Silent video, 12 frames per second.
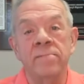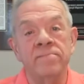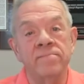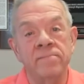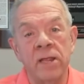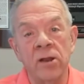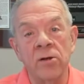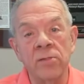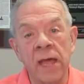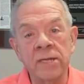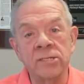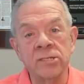
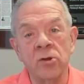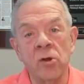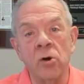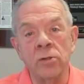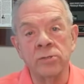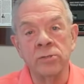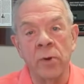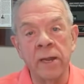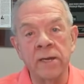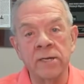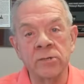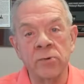That's the goal, 20 to
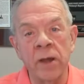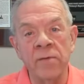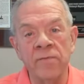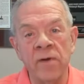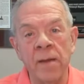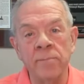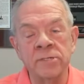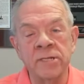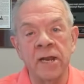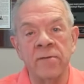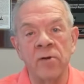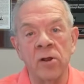25% of
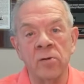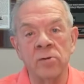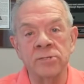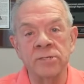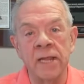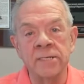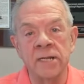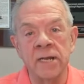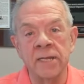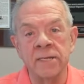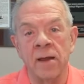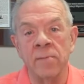our gross annual income.